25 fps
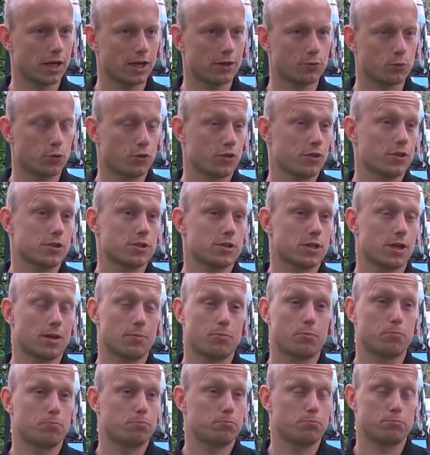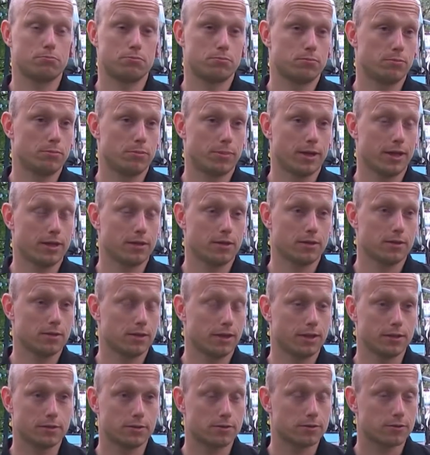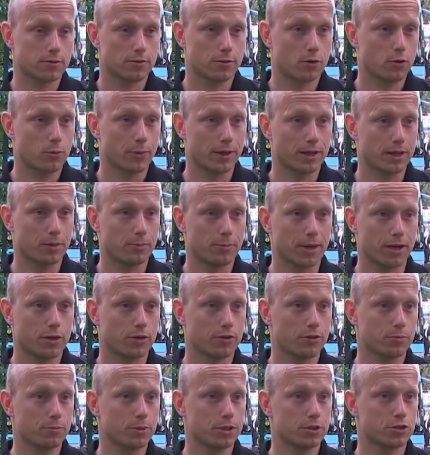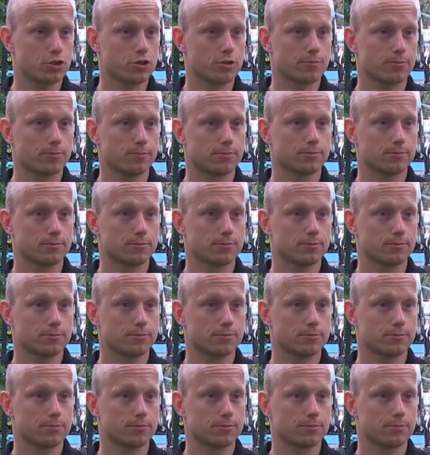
and with this, they're better and quicker back on the pitch.